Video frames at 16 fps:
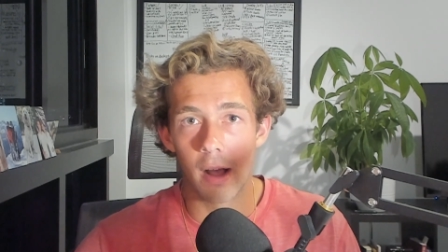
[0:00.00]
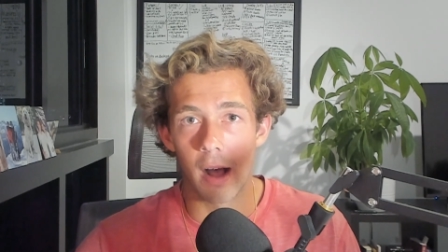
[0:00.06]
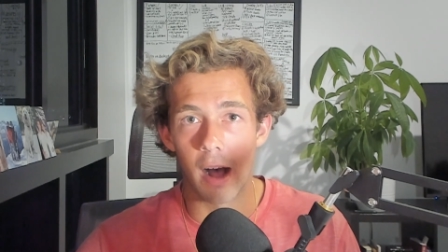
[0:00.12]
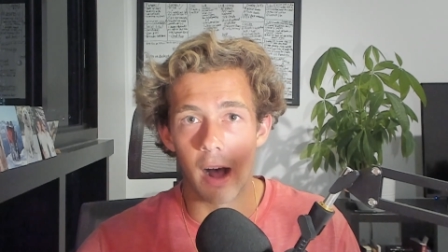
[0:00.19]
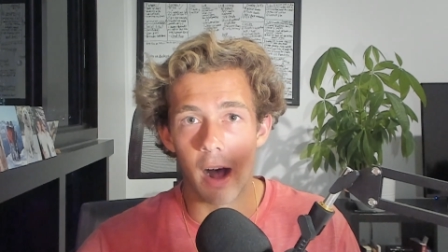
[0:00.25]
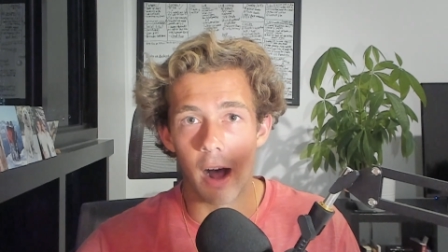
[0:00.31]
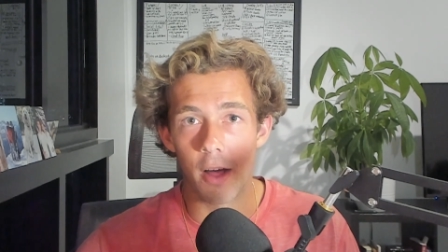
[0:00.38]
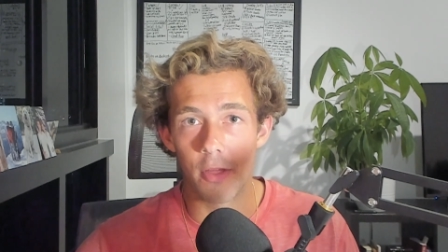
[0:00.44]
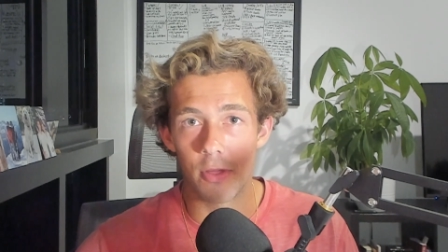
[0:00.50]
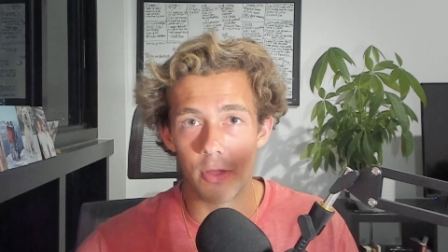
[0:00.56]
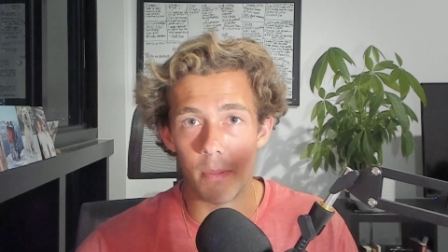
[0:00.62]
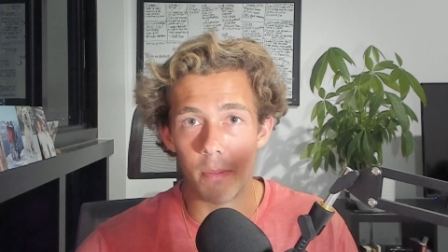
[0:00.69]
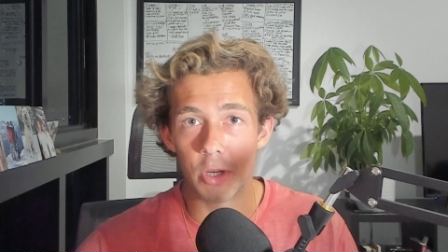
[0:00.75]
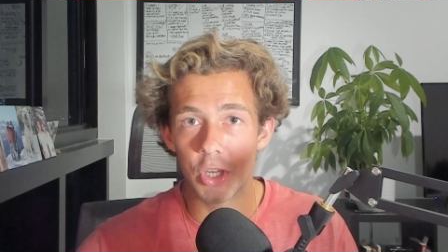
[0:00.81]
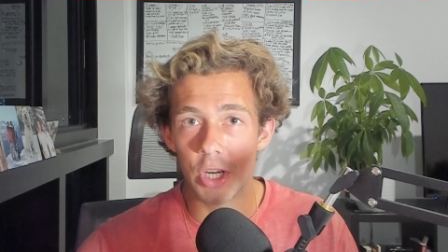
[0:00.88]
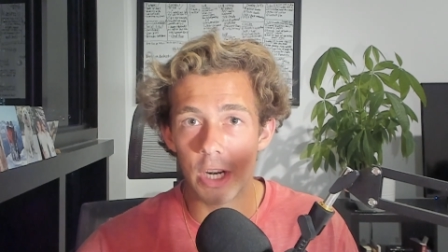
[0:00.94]
uh, the
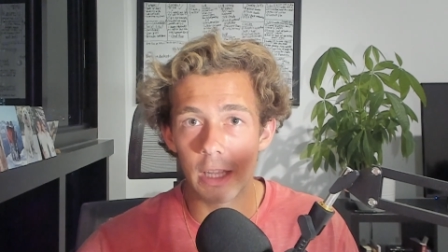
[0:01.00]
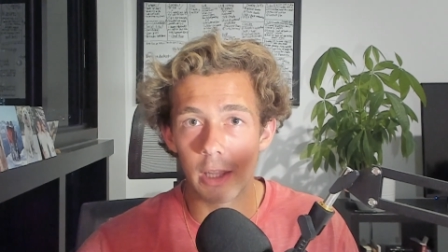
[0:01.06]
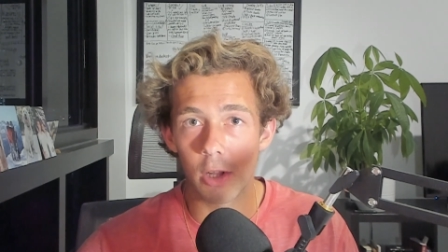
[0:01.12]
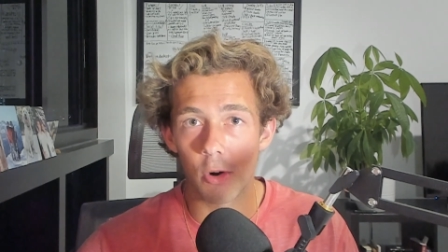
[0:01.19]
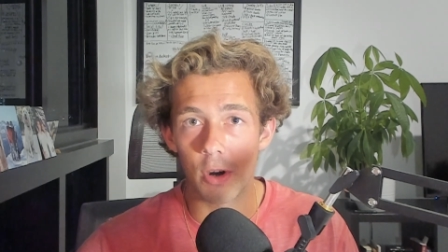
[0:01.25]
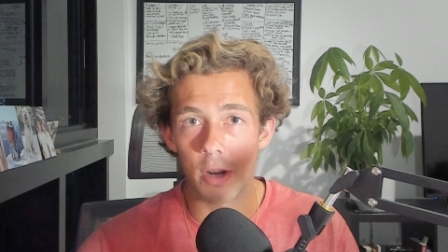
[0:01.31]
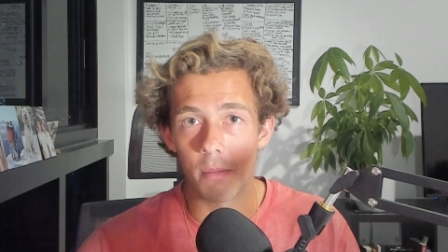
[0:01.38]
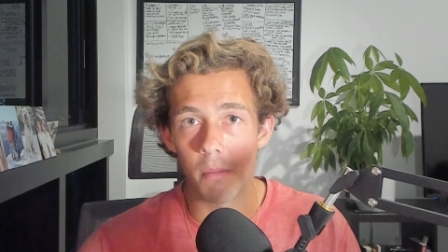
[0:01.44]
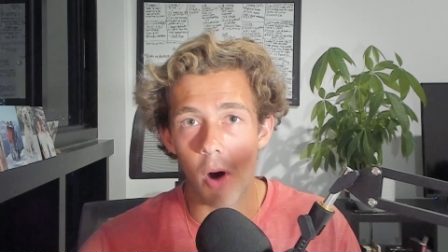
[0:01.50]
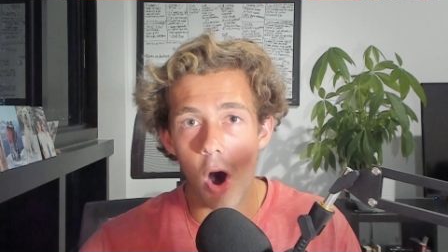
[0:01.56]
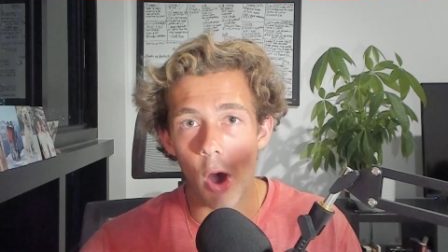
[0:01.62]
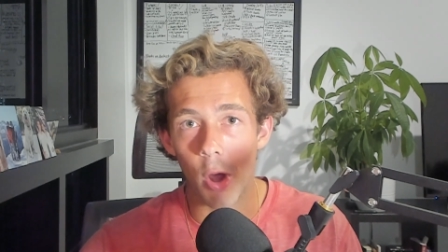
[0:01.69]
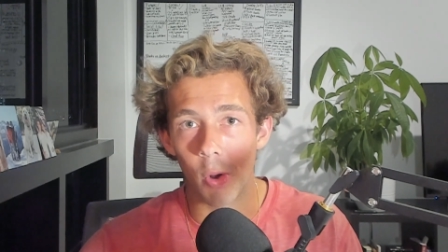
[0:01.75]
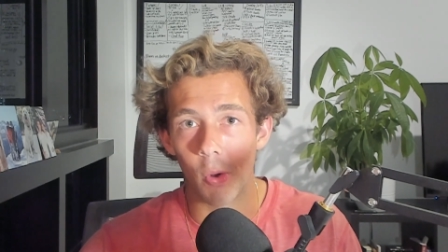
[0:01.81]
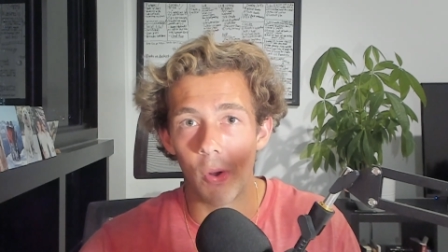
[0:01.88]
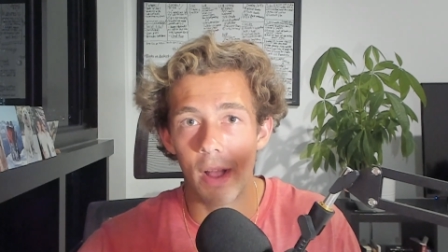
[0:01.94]
machine learning
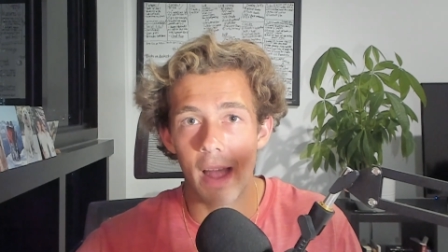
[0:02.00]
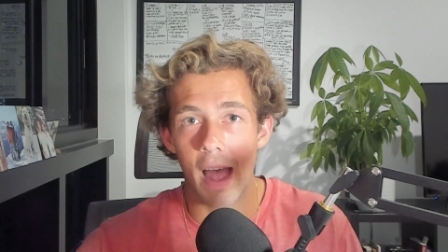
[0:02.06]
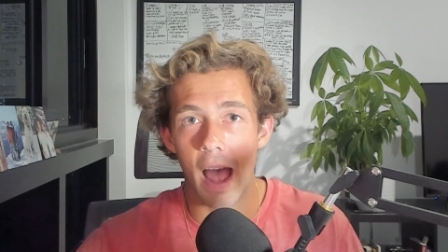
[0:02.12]
model,